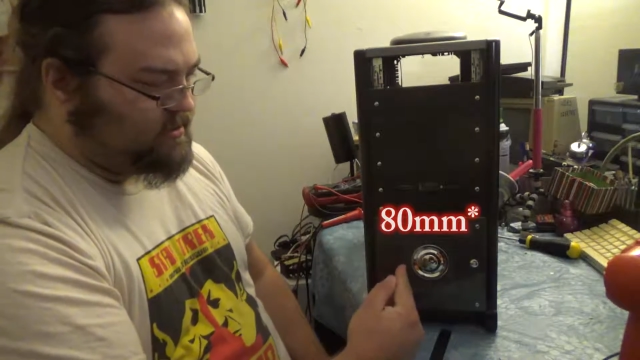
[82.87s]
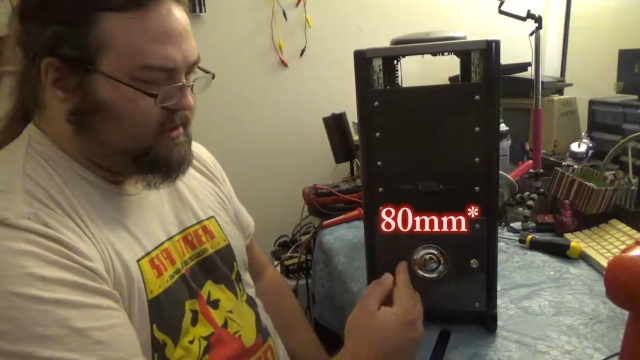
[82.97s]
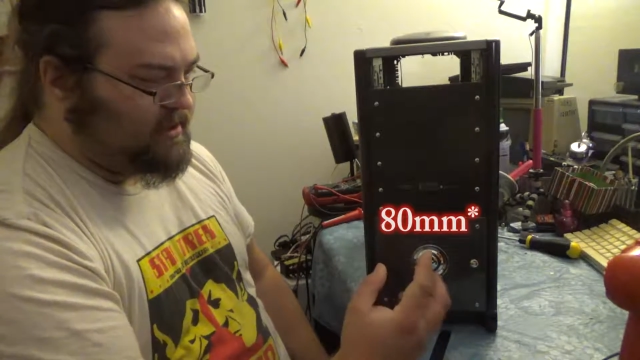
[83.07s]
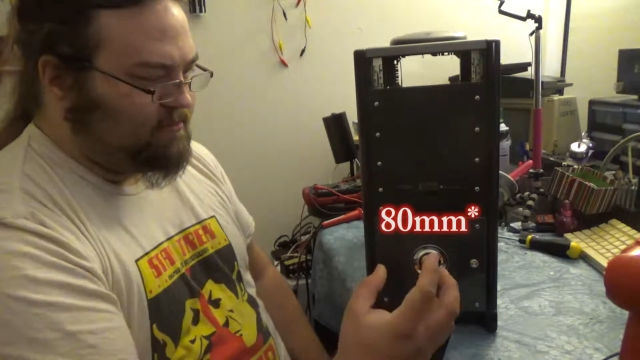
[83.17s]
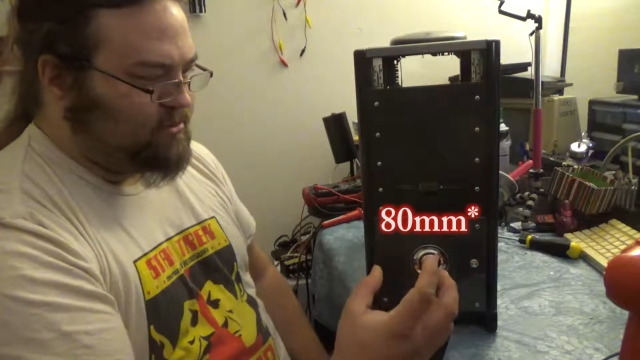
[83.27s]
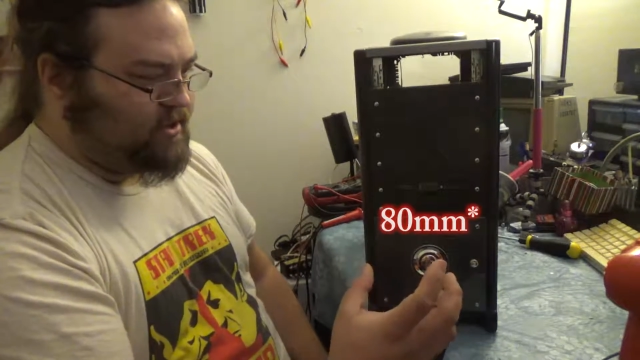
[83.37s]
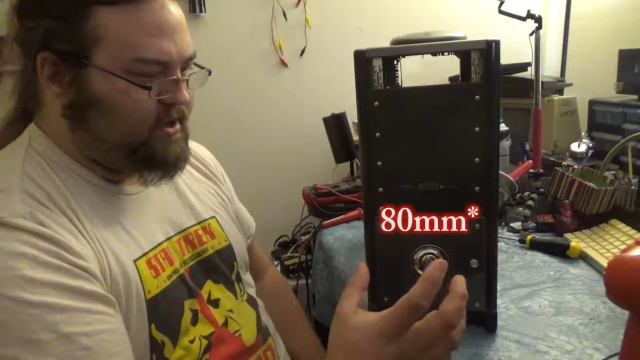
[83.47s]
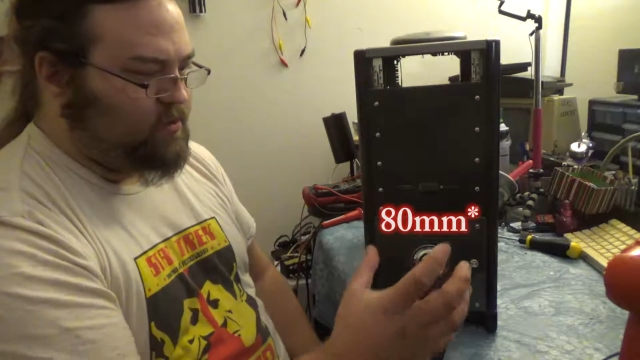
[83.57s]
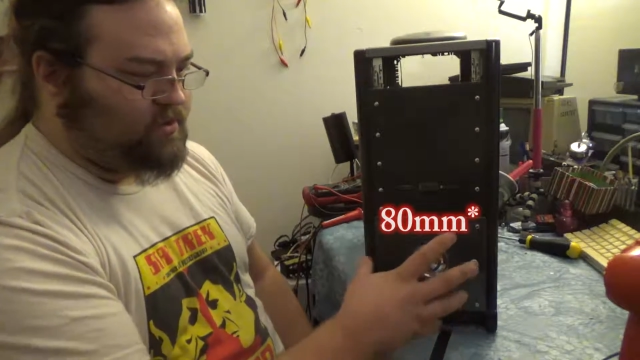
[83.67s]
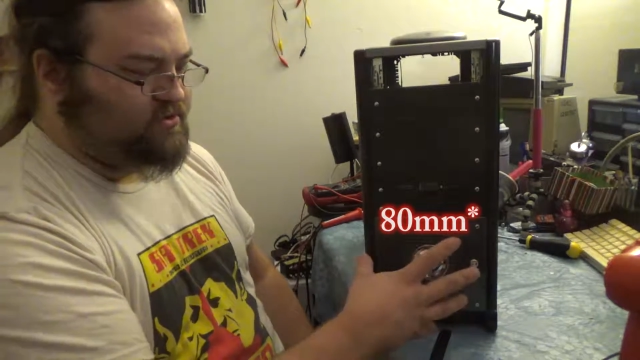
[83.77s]
and put in
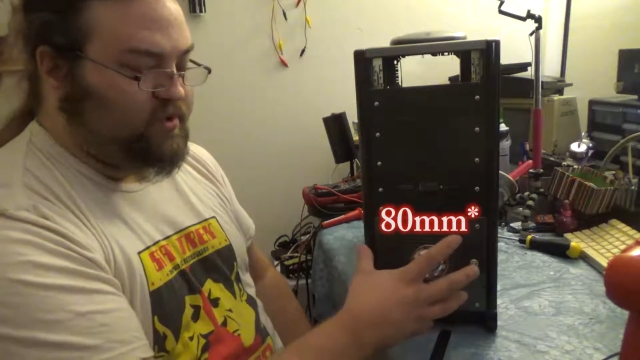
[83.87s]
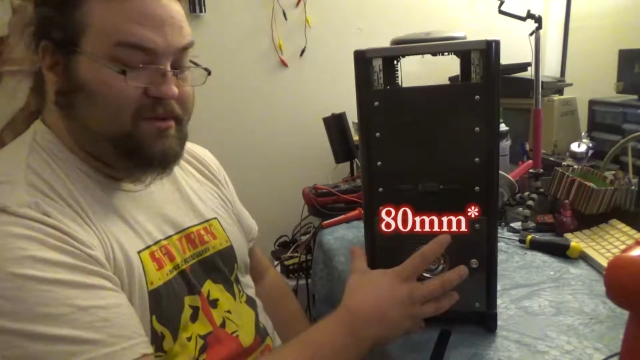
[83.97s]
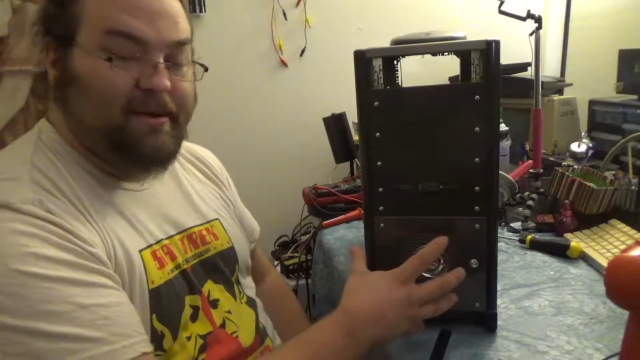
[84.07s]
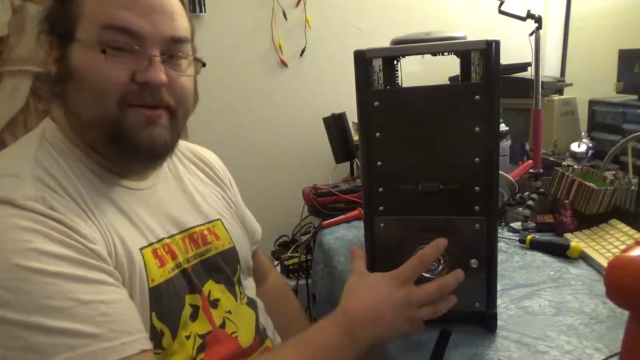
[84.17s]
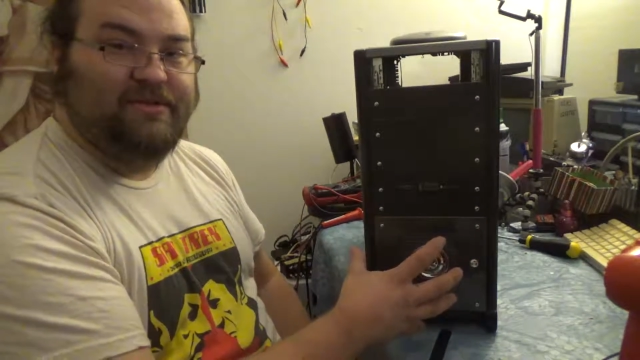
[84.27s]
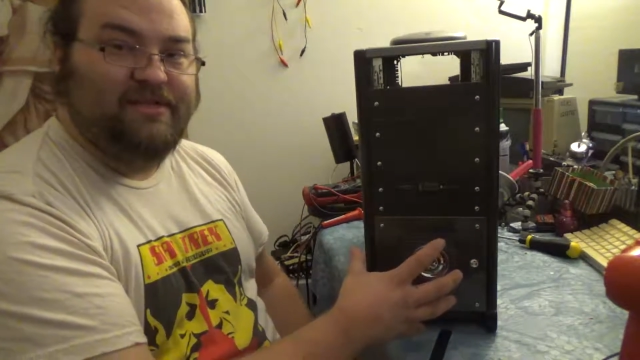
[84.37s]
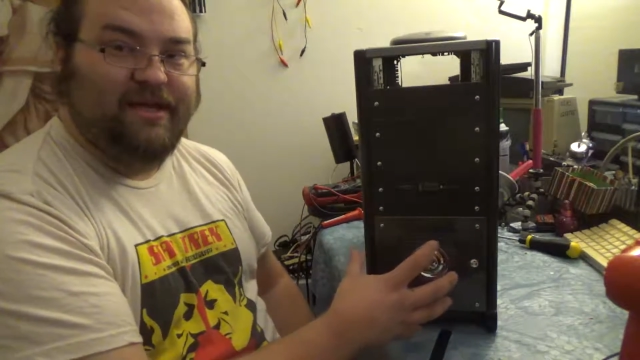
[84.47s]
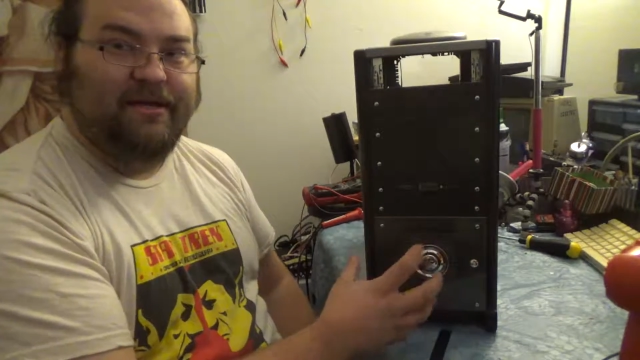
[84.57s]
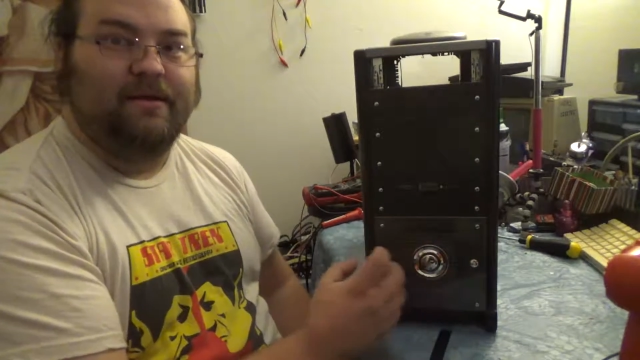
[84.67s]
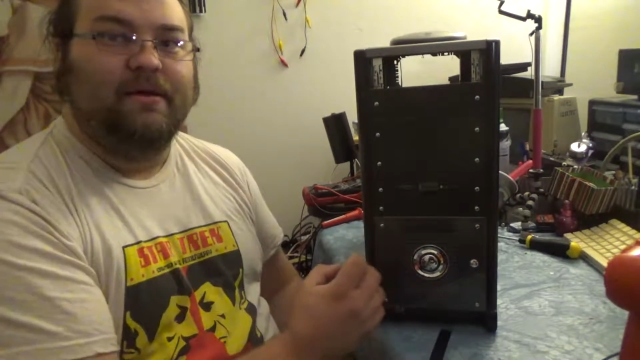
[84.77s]
a 120 mount
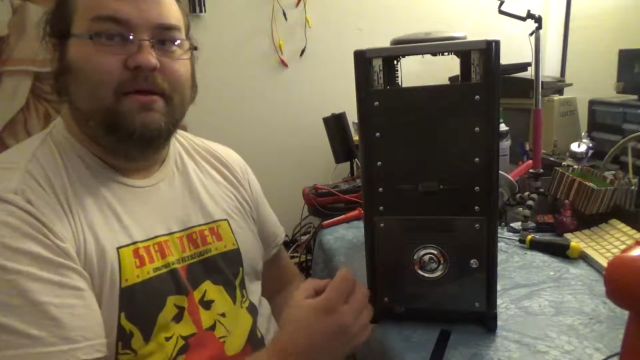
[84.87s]
instead.